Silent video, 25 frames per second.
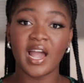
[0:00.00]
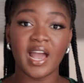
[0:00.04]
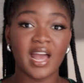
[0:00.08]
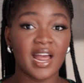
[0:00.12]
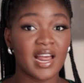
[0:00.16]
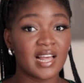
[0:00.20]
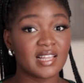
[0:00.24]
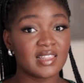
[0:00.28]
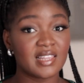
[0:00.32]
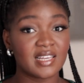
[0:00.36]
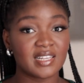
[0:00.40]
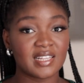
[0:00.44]

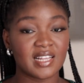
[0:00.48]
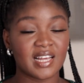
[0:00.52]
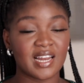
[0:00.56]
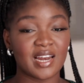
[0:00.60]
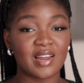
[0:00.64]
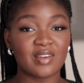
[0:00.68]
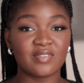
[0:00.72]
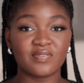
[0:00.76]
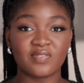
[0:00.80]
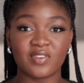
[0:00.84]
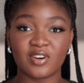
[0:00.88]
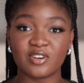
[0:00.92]
Another thing that
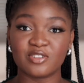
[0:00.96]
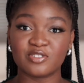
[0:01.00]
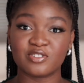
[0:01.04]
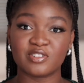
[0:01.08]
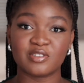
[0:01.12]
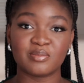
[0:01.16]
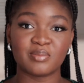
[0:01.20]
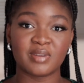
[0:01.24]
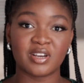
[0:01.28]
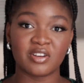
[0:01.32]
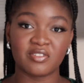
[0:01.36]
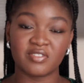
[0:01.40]
I found
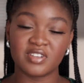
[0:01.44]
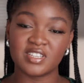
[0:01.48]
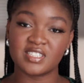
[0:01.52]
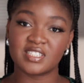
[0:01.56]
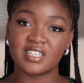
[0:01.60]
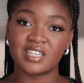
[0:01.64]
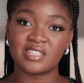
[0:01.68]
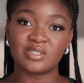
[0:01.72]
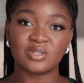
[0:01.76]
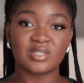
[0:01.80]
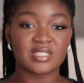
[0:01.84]
in my research